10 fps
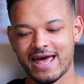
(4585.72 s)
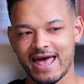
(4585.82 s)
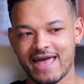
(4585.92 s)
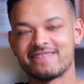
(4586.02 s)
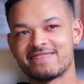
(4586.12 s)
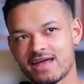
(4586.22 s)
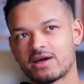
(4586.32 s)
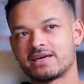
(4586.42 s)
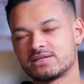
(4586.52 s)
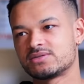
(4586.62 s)
And then
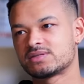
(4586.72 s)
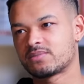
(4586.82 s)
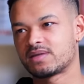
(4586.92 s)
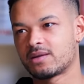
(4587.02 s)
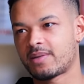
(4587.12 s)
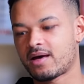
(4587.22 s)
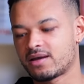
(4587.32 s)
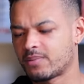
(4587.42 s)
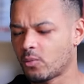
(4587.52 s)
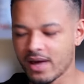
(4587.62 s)
I can do something
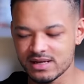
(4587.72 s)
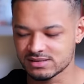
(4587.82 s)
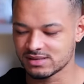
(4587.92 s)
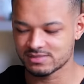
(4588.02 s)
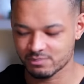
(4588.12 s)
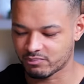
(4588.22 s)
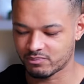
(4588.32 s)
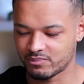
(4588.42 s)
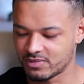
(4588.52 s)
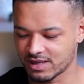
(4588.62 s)
about it. But where does this,
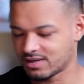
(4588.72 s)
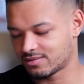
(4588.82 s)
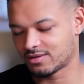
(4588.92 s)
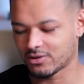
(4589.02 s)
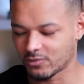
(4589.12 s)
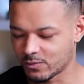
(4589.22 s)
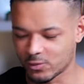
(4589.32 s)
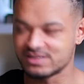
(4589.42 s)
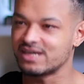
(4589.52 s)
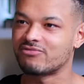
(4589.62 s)
you know,
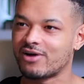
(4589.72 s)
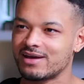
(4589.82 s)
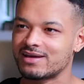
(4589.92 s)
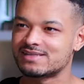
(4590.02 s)
was he right?